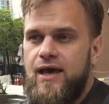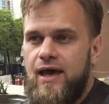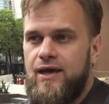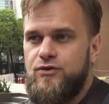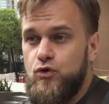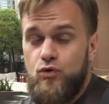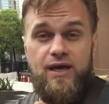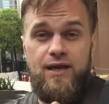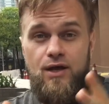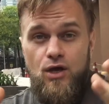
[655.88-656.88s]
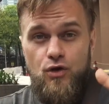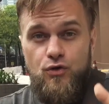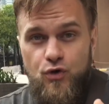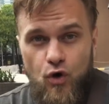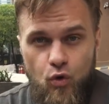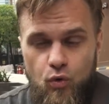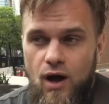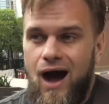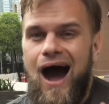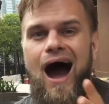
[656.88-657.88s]
And you can do a
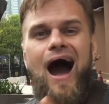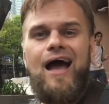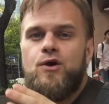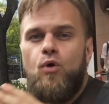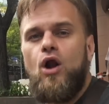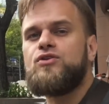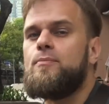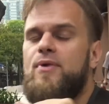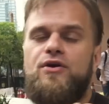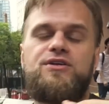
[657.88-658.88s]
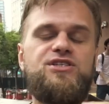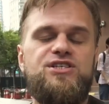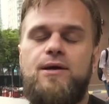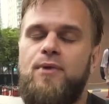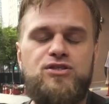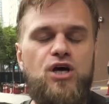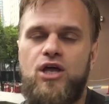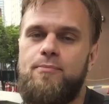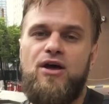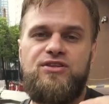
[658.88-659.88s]
high quality American cheese. I'm not
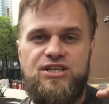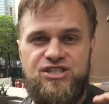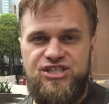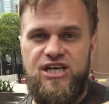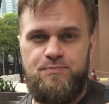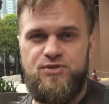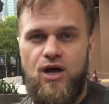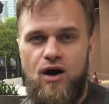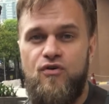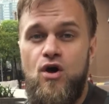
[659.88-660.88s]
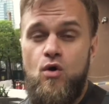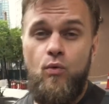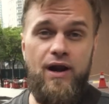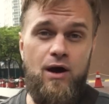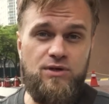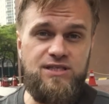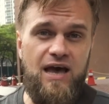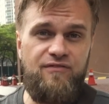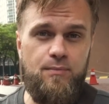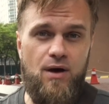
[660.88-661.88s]
talking about that cheap stuff. When I was
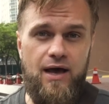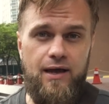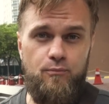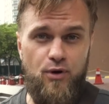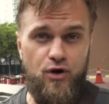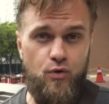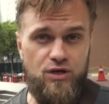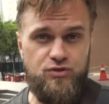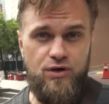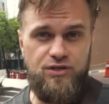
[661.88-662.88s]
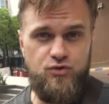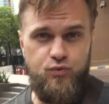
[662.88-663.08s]
having my burger restaurant in